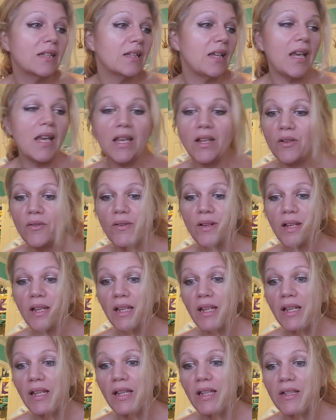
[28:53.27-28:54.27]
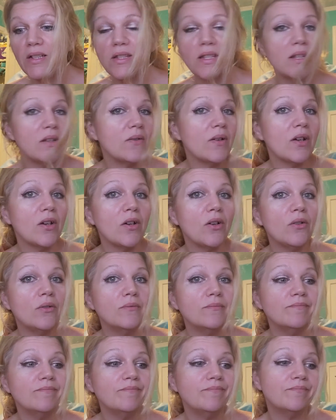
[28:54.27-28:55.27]
Gatorade
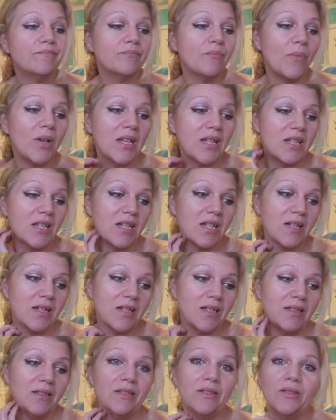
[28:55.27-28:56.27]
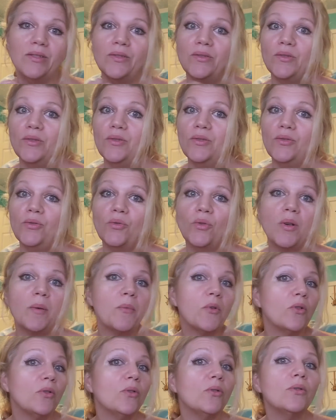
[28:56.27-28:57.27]
Zero, which uh,
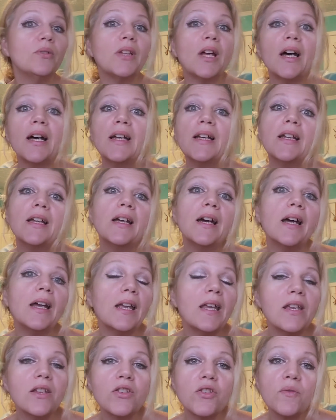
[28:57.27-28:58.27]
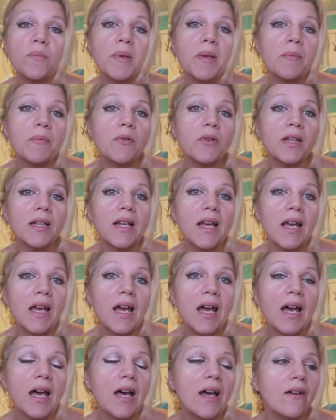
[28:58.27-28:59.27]
normal non-gut issue people can
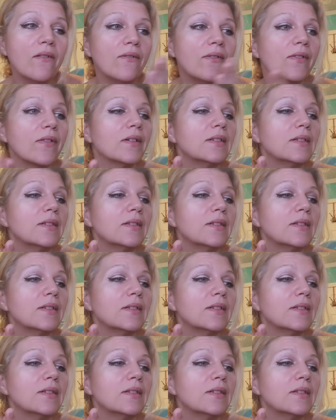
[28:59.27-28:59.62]
have,